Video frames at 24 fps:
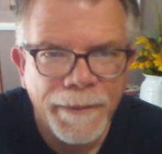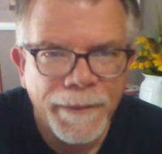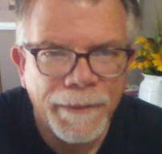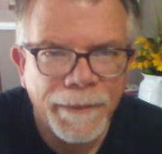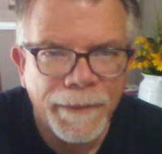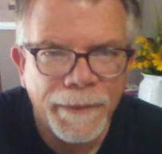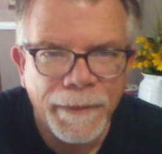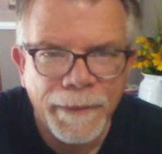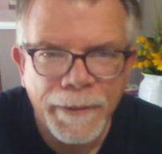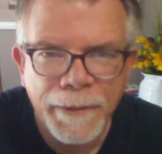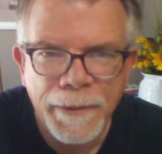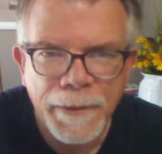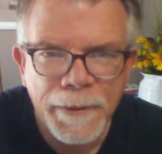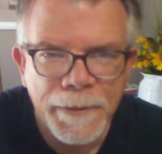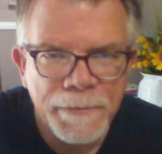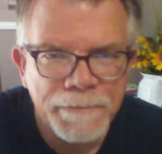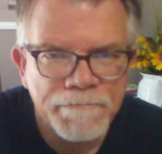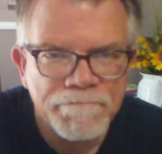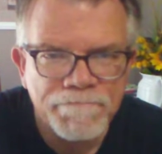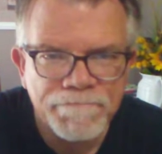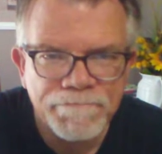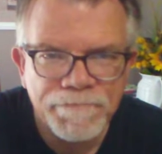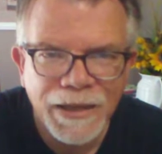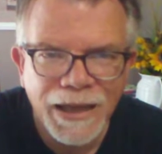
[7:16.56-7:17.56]

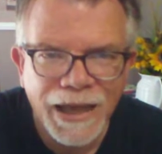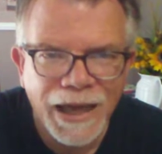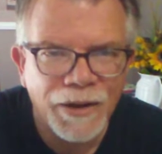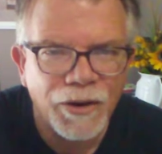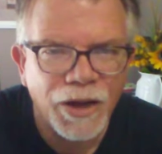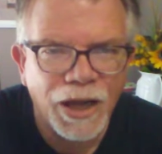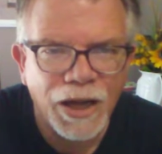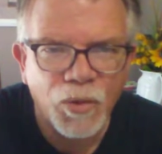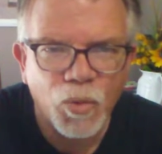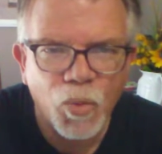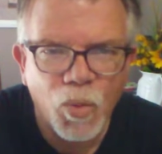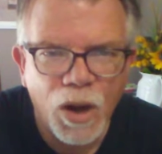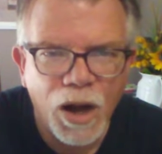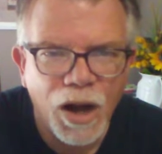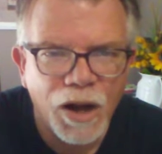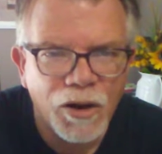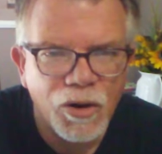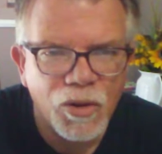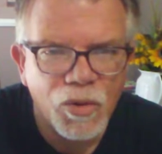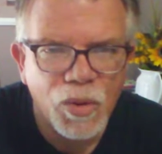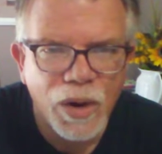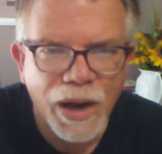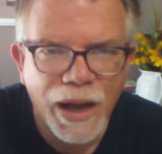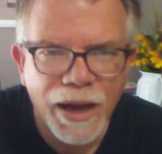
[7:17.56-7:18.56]
and
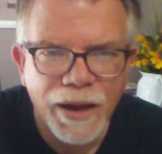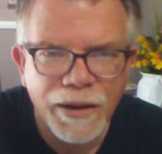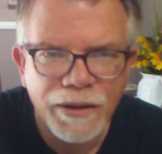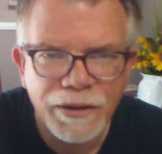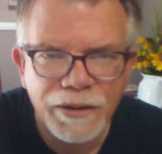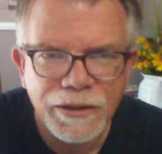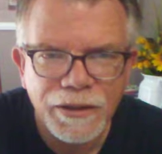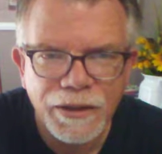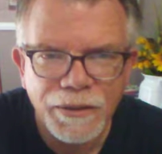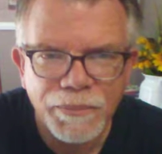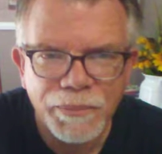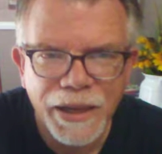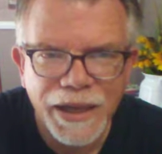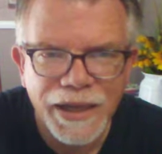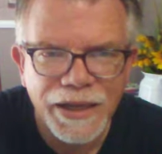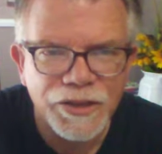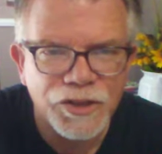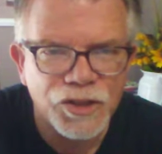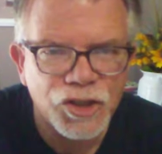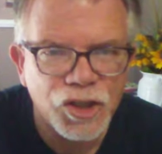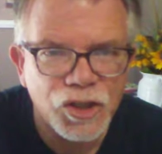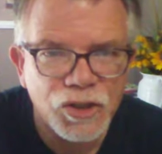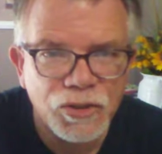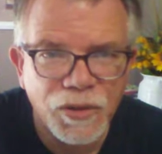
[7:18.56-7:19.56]
walk around a little bit
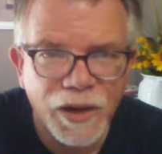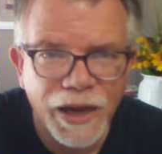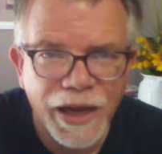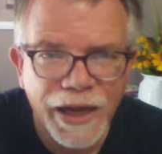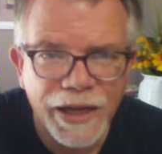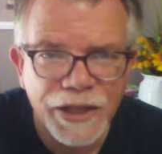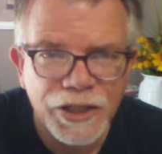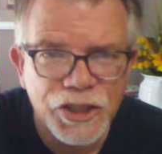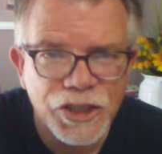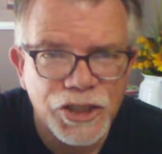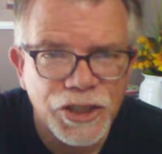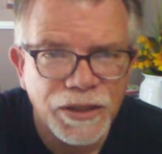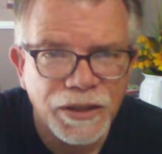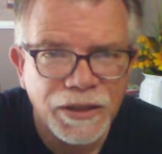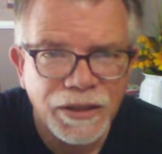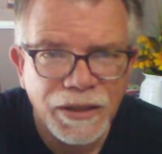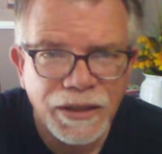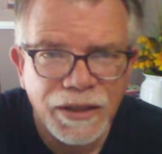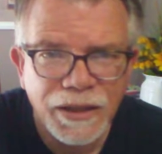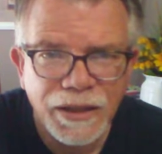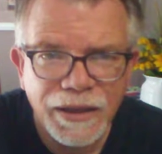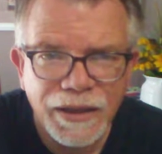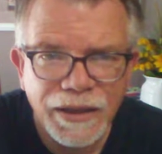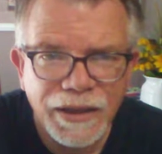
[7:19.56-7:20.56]
and stretch.
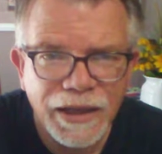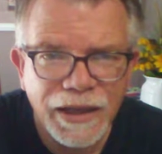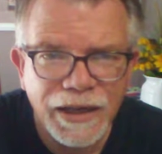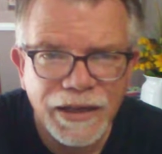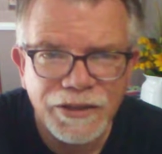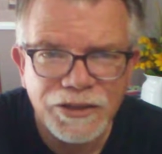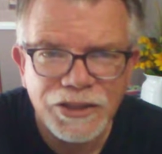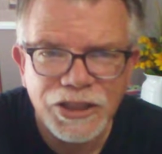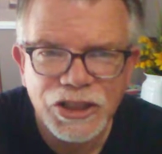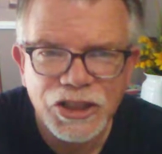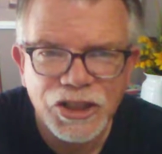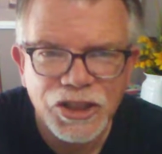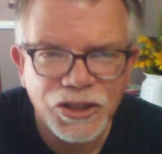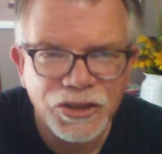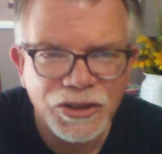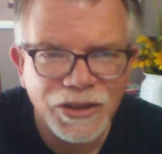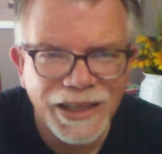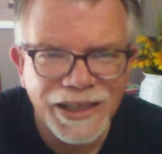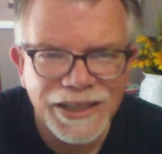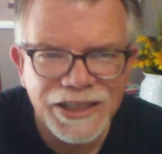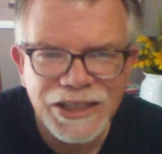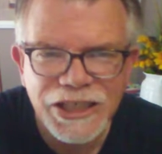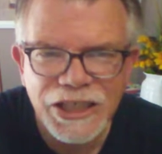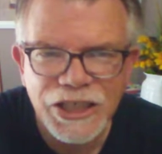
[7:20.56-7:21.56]

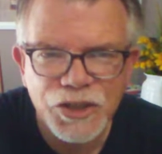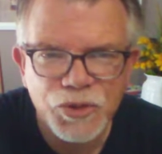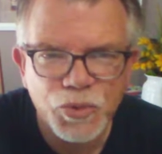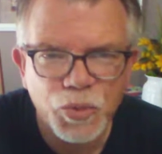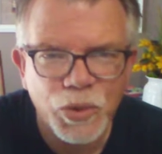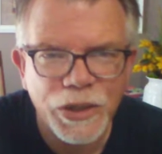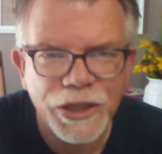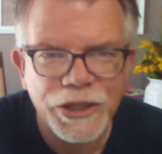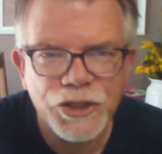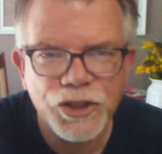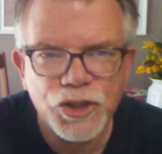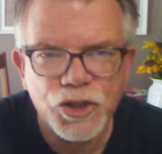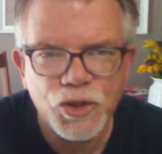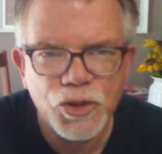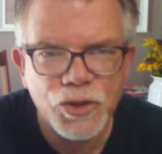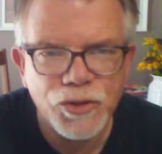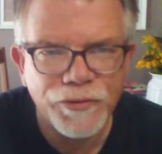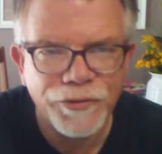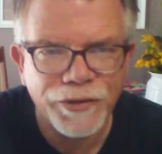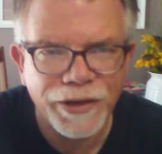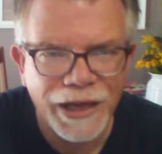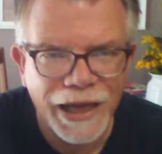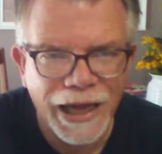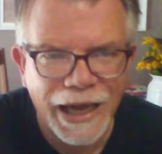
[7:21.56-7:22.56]
It's just
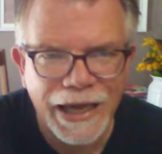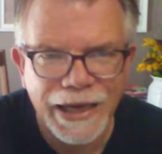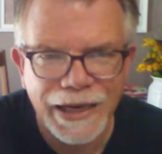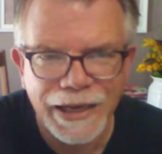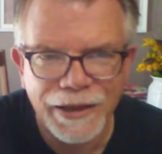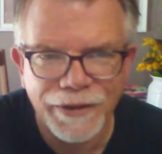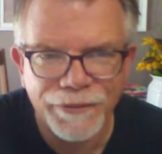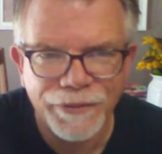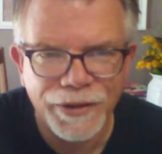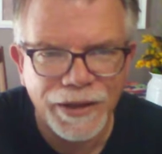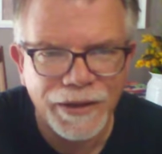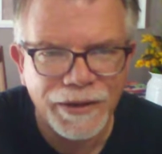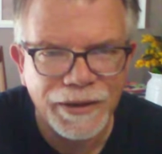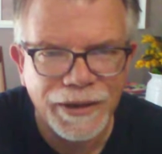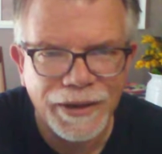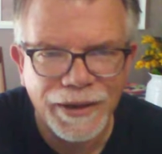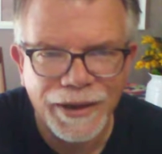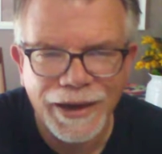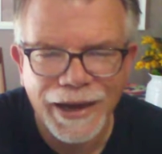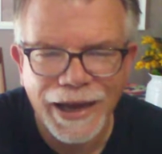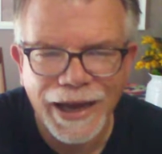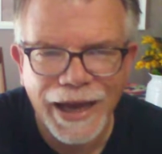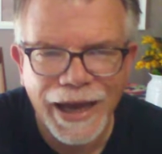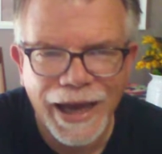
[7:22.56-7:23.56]
rejuvenating.
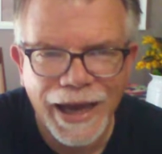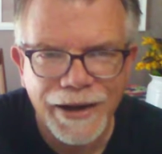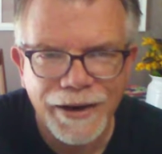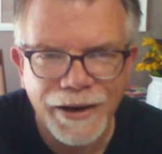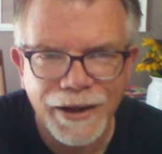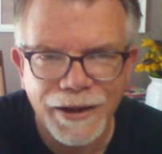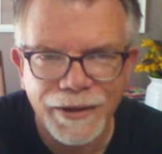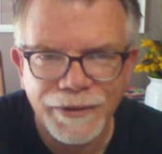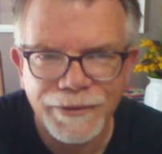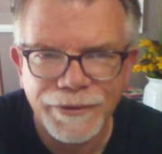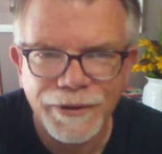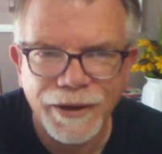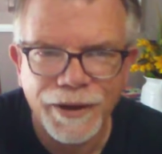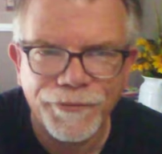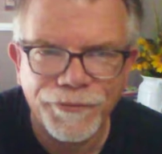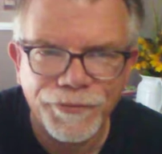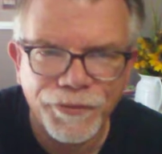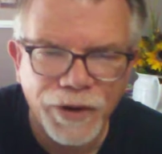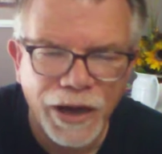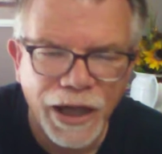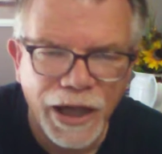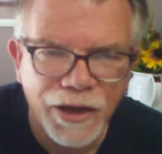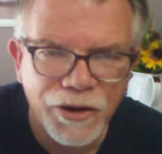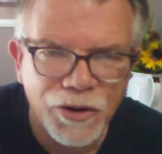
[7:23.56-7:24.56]
I had a
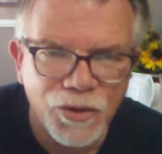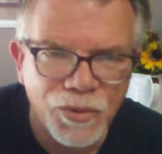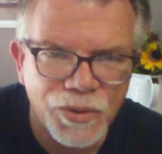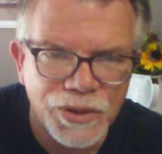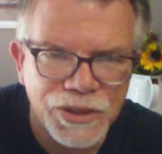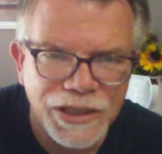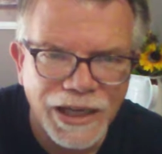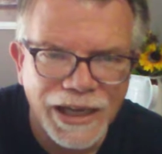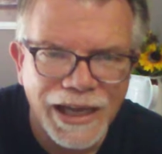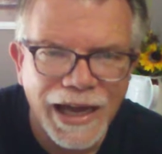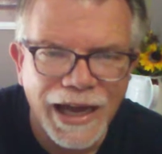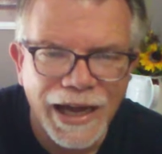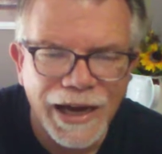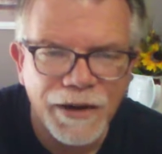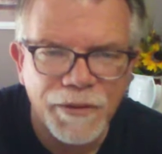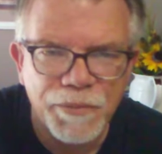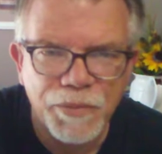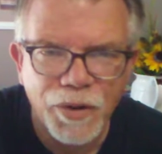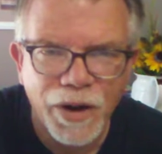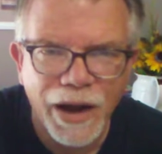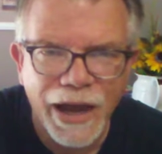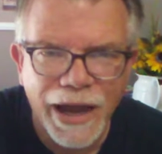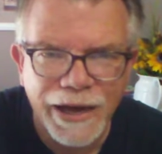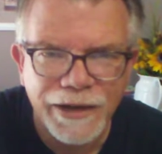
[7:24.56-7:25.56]
friend who was a
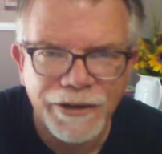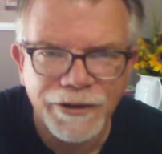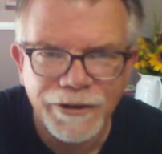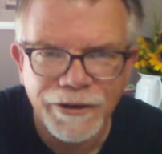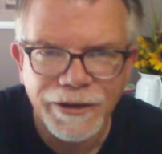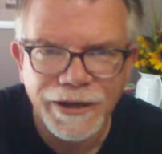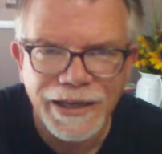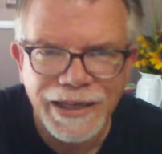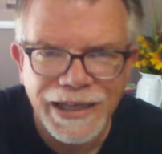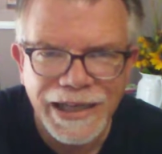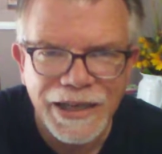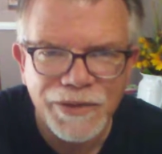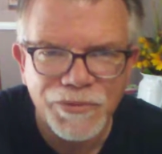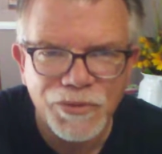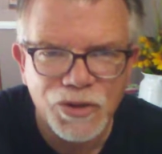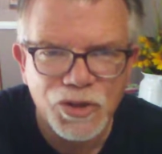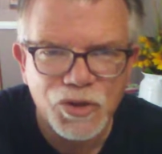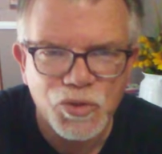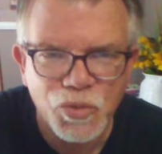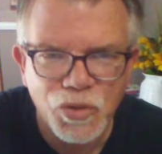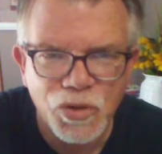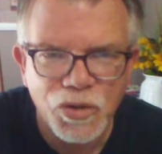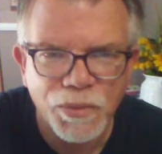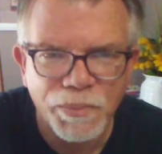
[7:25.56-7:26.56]
chiropractor, and he
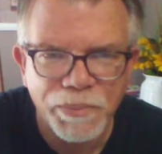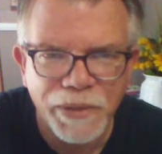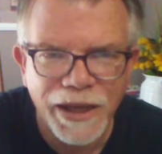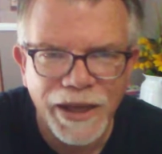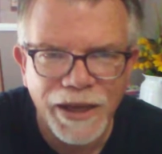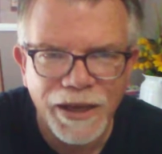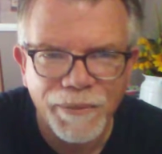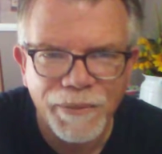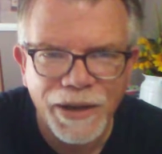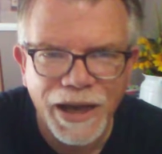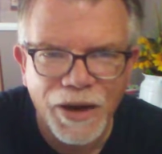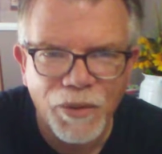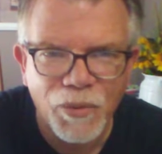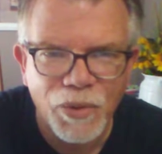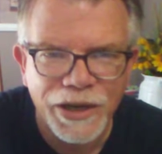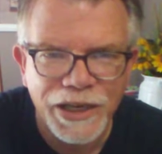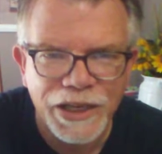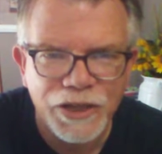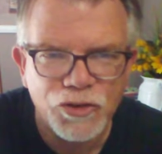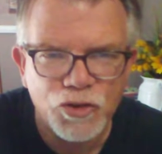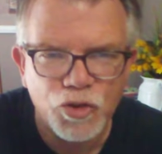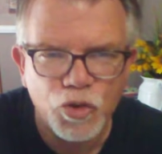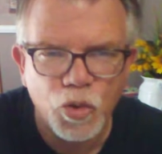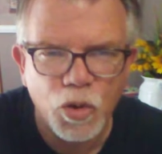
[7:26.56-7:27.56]
was real big about when
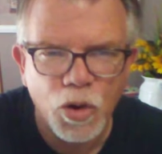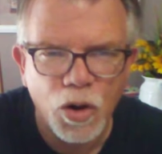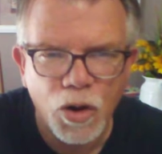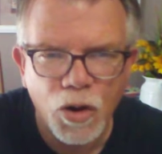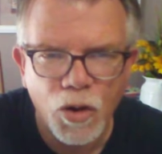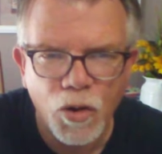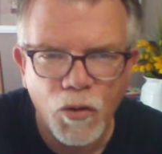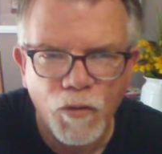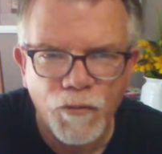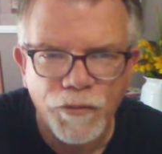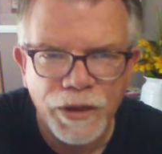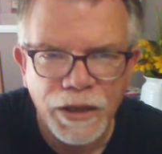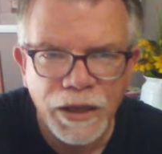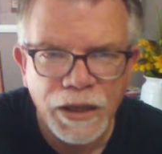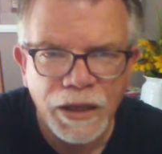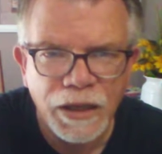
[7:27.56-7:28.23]
he drove